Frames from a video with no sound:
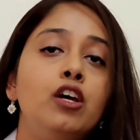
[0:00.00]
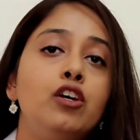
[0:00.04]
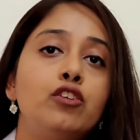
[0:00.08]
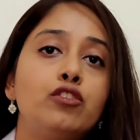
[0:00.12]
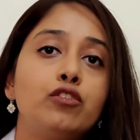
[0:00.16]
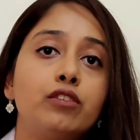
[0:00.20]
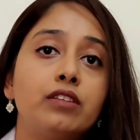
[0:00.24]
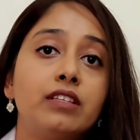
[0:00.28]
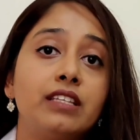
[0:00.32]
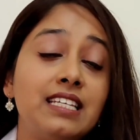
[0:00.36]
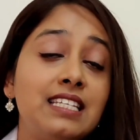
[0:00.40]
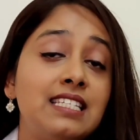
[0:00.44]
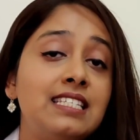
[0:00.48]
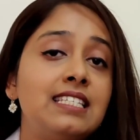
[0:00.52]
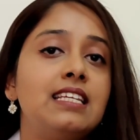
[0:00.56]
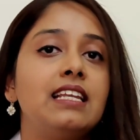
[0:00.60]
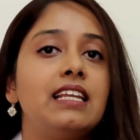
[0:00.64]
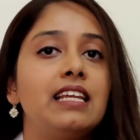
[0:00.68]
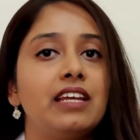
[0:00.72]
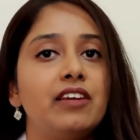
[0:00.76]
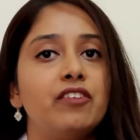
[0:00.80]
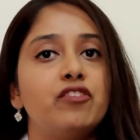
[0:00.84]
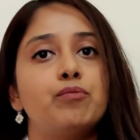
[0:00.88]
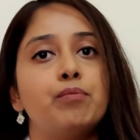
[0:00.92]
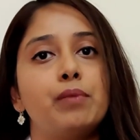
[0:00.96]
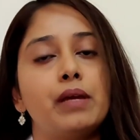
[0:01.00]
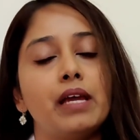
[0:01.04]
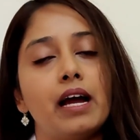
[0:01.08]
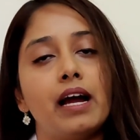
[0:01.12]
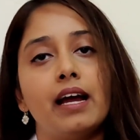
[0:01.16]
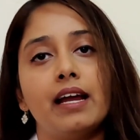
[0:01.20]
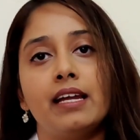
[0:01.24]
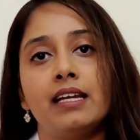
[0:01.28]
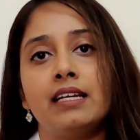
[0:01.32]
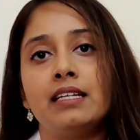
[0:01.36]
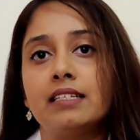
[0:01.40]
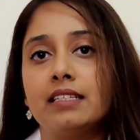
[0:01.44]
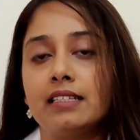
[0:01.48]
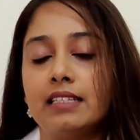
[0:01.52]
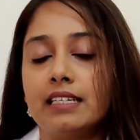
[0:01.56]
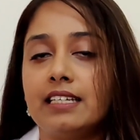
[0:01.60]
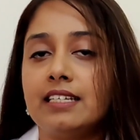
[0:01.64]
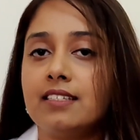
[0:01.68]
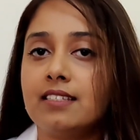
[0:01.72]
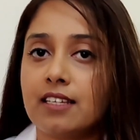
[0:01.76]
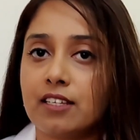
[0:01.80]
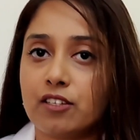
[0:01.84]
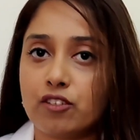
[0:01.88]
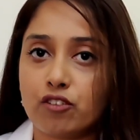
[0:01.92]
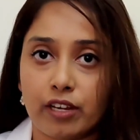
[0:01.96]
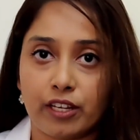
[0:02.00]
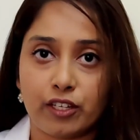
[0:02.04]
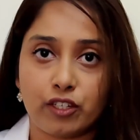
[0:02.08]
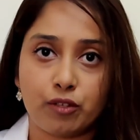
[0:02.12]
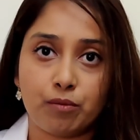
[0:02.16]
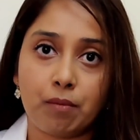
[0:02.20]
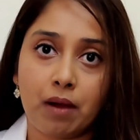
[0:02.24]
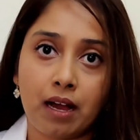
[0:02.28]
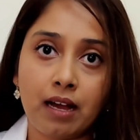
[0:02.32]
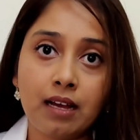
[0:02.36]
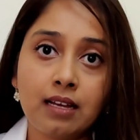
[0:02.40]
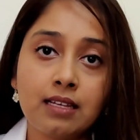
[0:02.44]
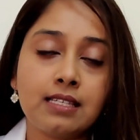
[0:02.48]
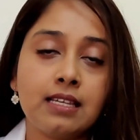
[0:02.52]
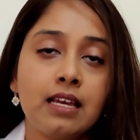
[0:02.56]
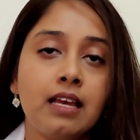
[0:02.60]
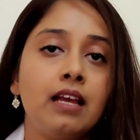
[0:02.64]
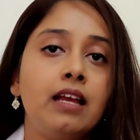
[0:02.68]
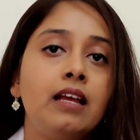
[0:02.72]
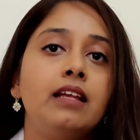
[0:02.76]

So this leaves behind these stretch marks.